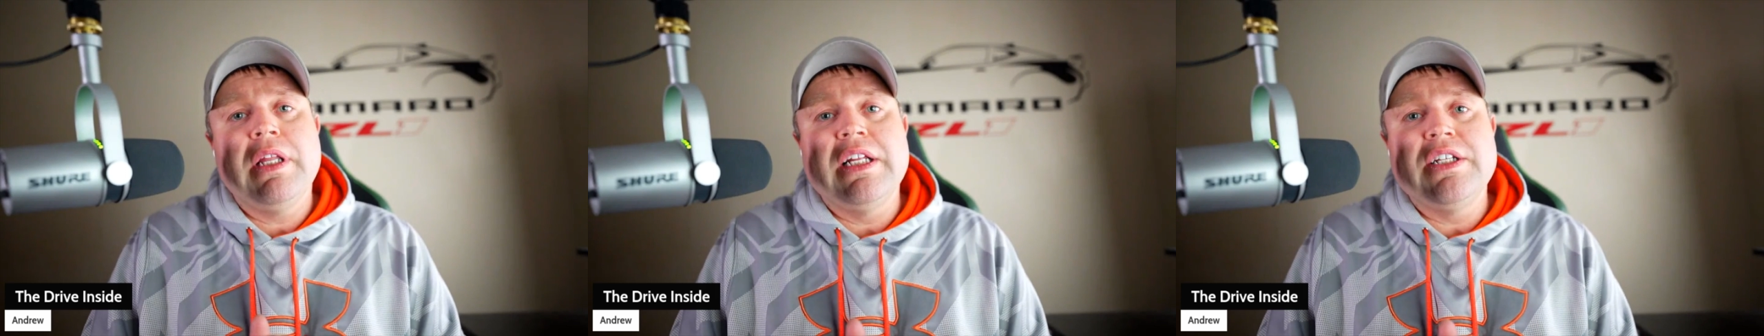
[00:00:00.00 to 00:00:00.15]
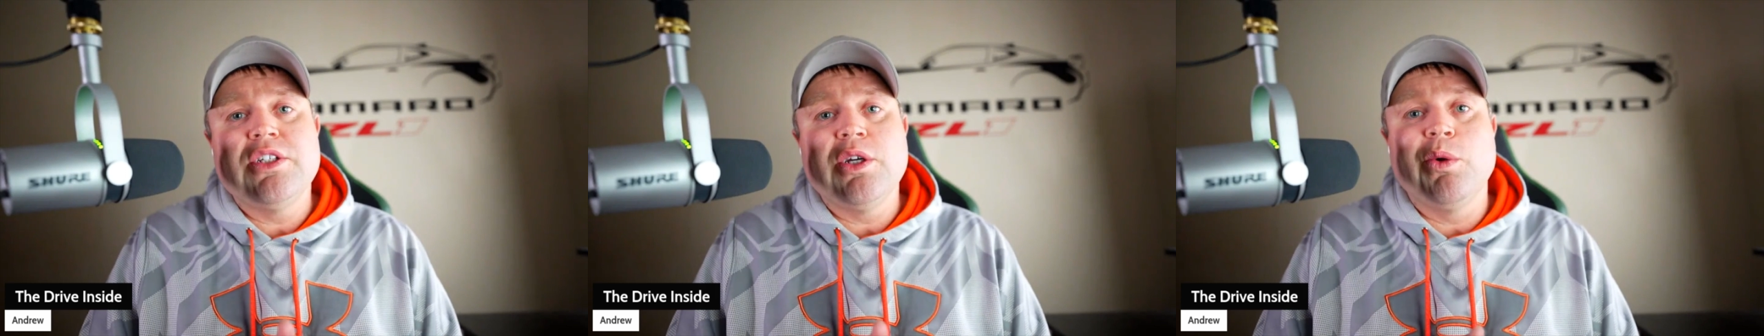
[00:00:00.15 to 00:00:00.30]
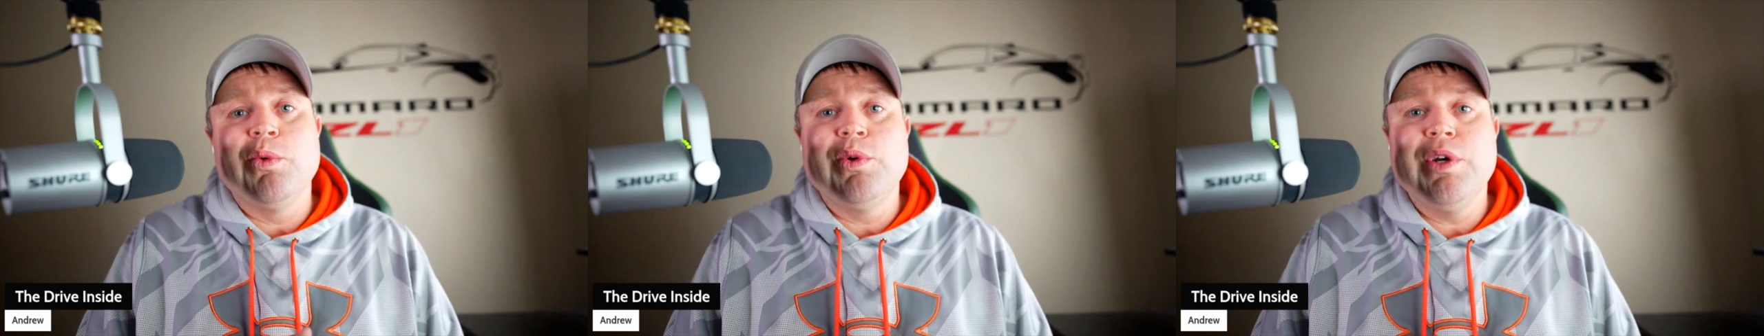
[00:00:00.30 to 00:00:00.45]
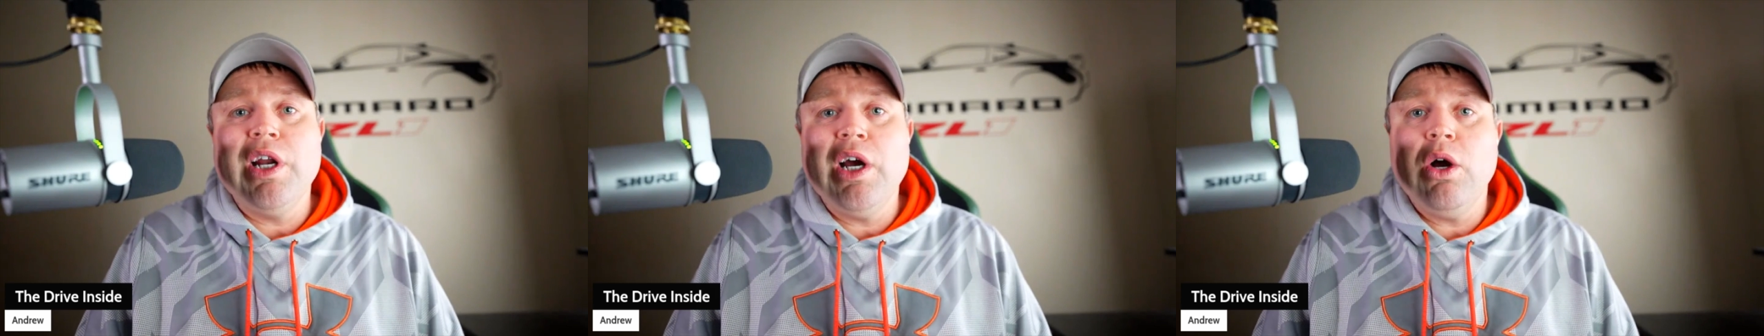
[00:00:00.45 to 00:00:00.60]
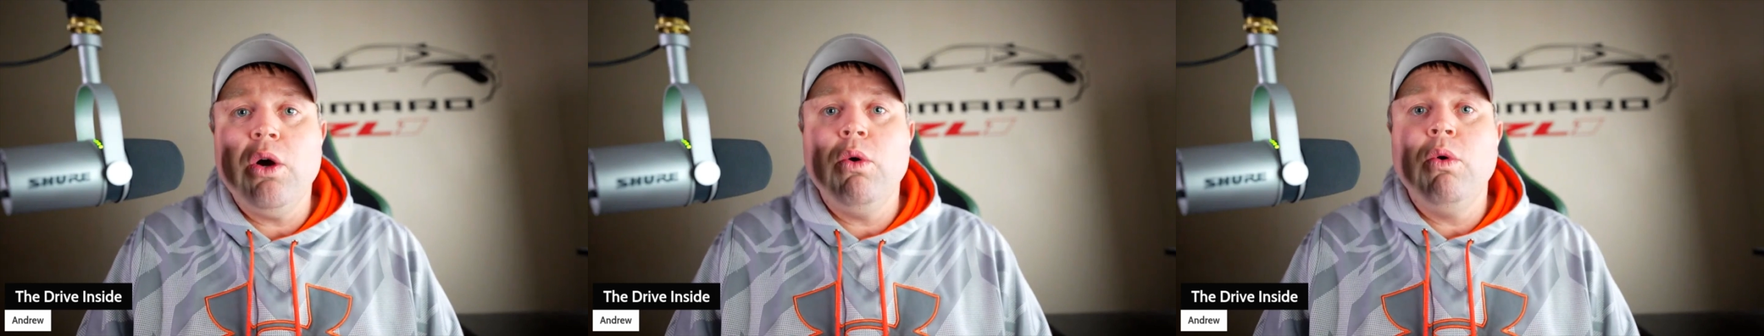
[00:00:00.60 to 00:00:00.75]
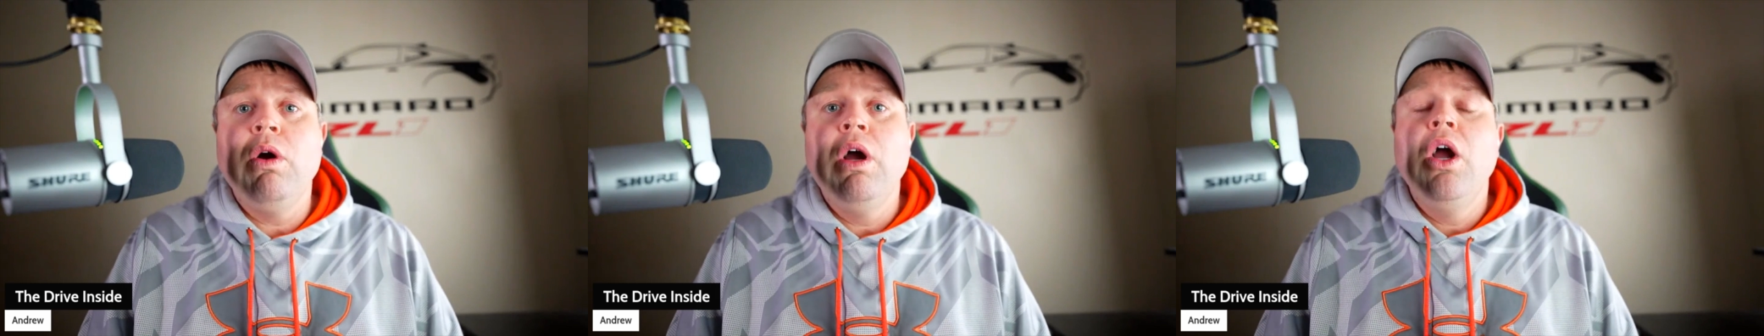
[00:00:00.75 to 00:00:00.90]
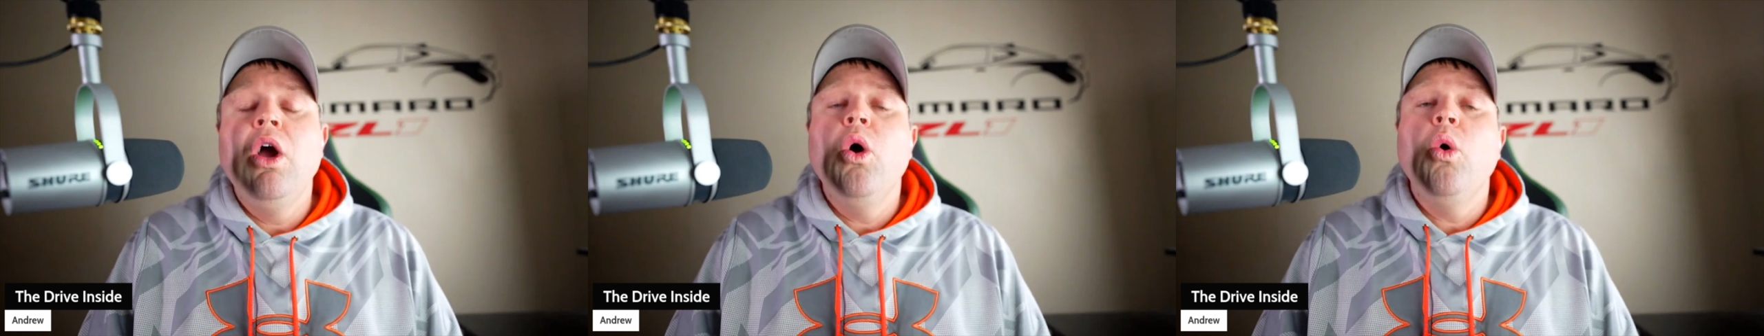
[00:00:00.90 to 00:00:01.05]
don't know,
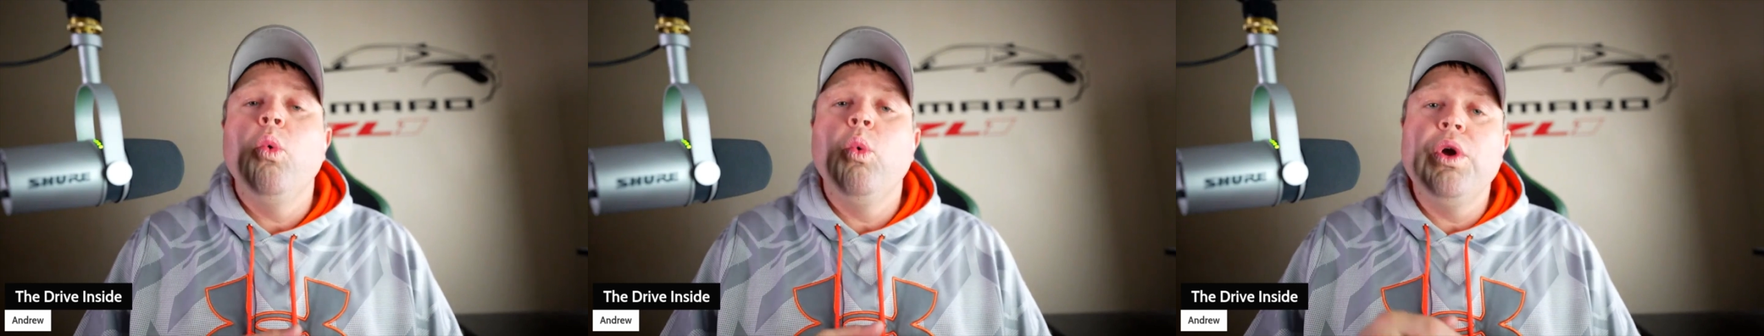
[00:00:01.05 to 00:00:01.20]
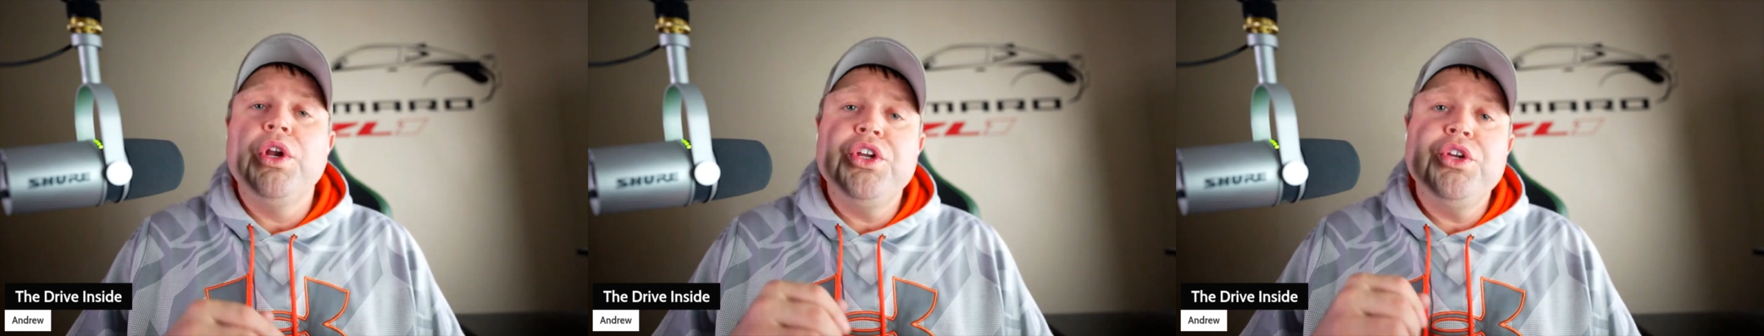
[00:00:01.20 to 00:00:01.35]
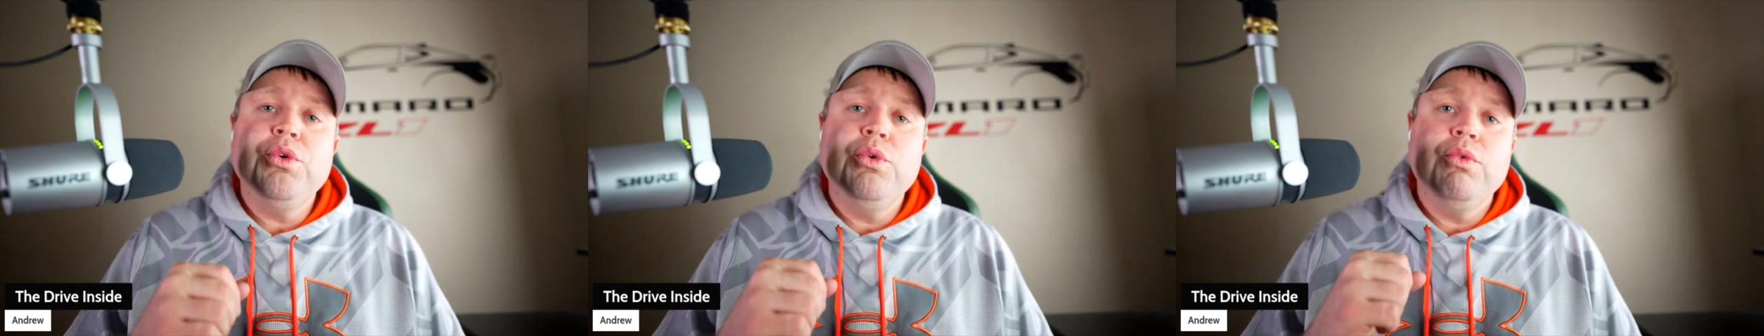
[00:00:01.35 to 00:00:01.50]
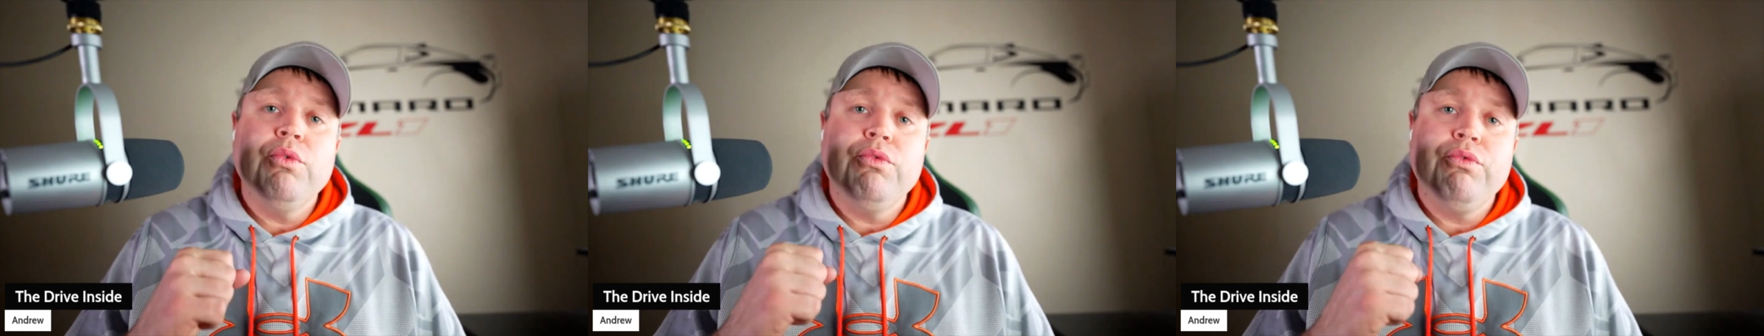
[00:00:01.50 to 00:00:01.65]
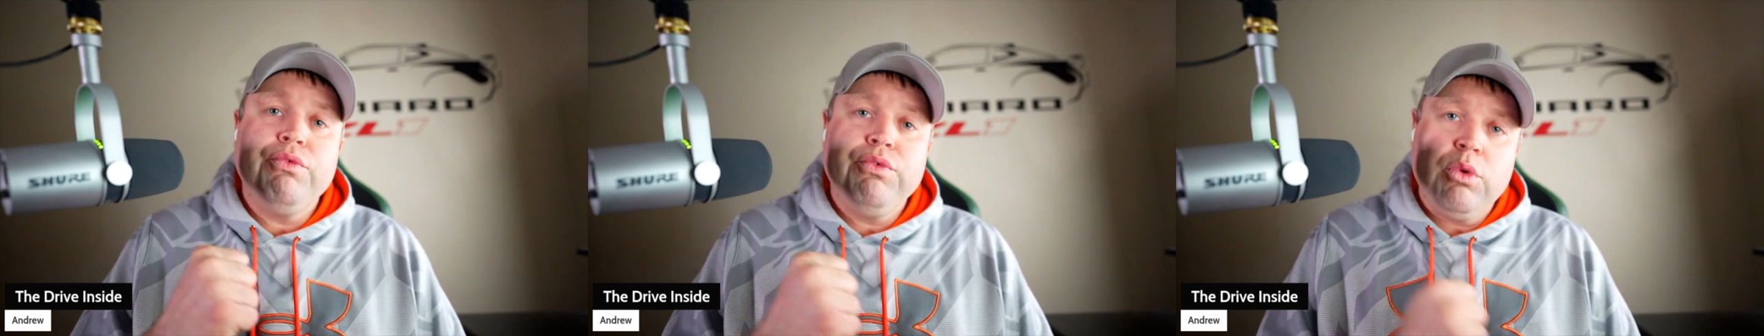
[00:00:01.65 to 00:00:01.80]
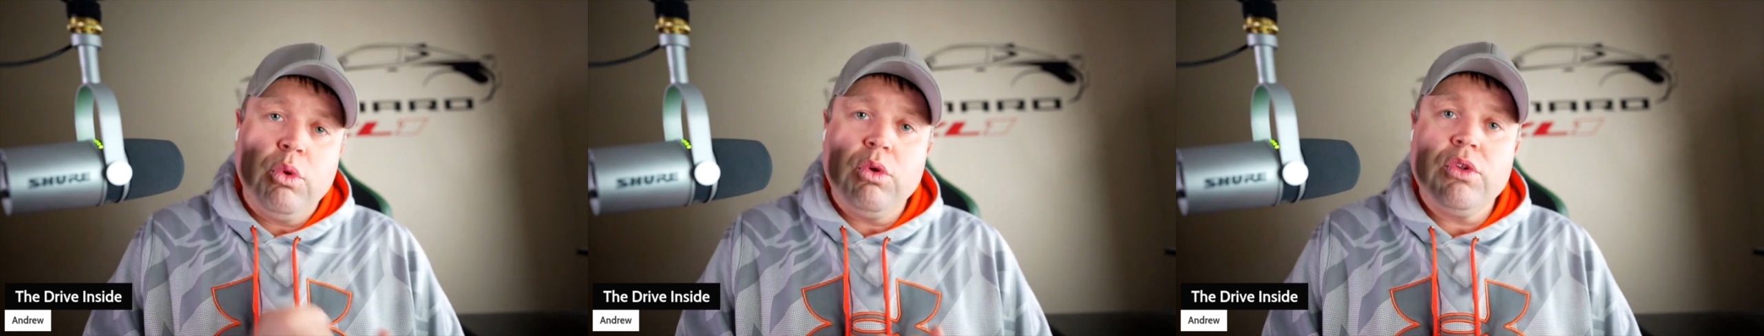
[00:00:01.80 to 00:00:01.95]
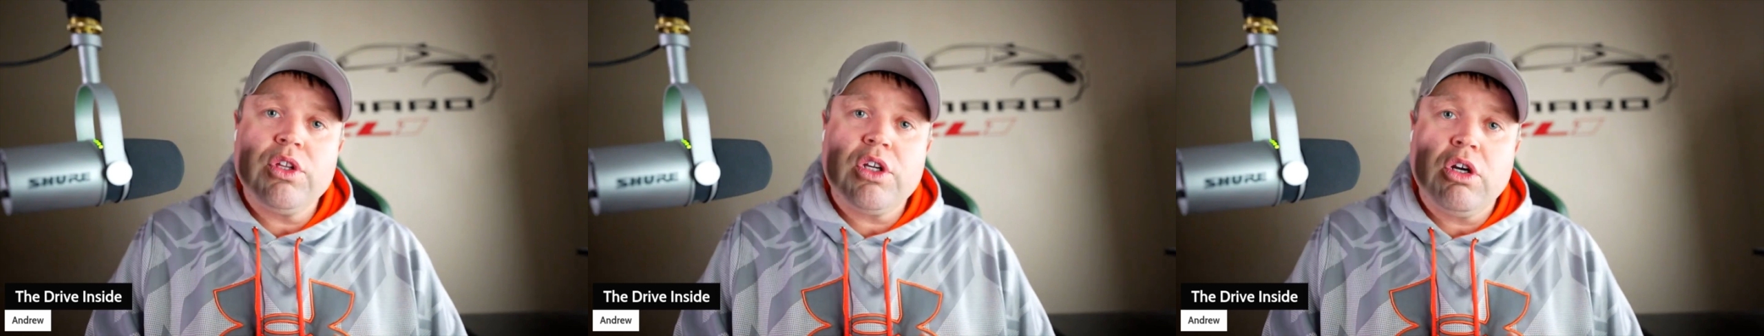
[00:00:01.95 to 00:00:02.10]
when you
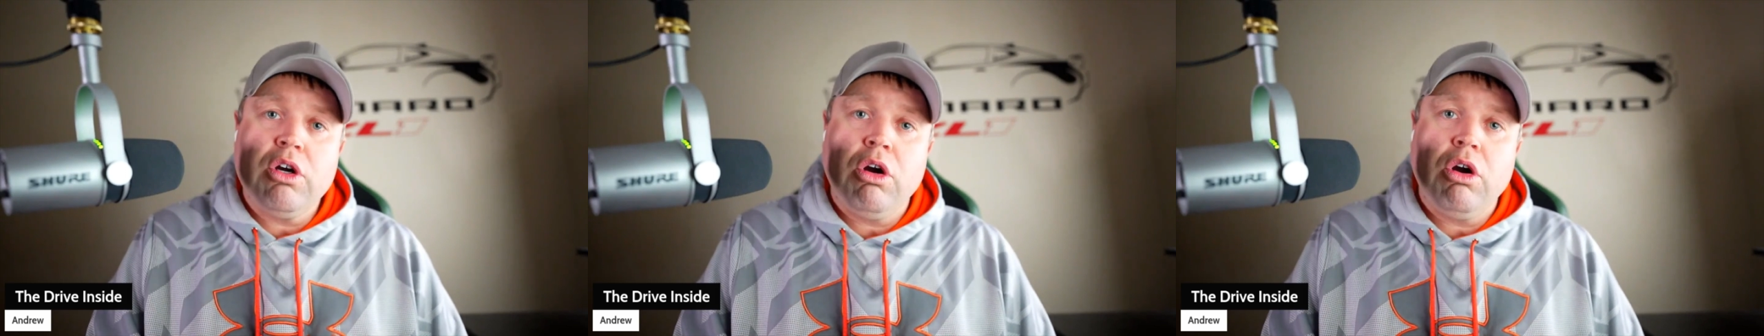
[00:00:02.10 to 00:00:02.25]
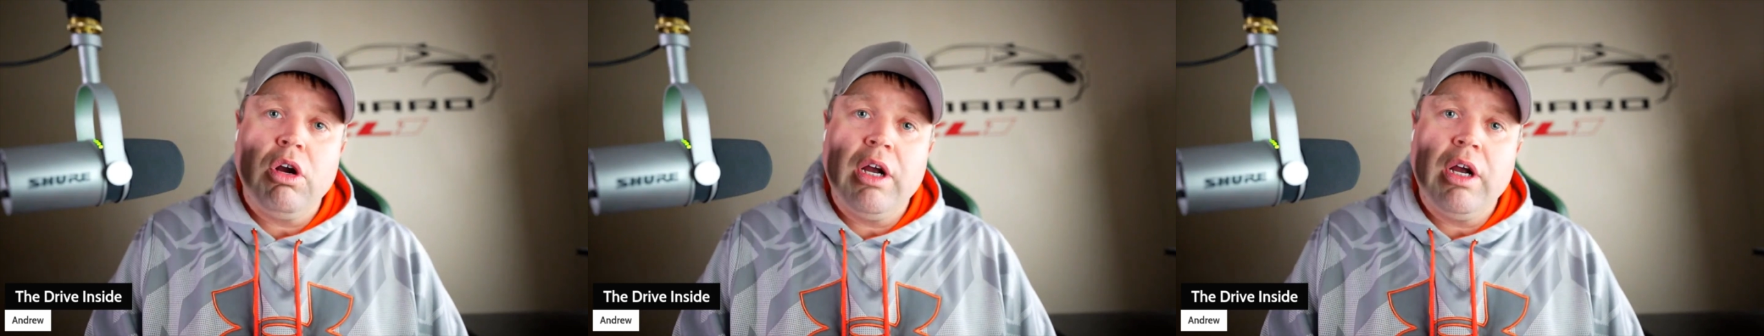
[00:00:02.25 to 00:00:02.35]
floor the car,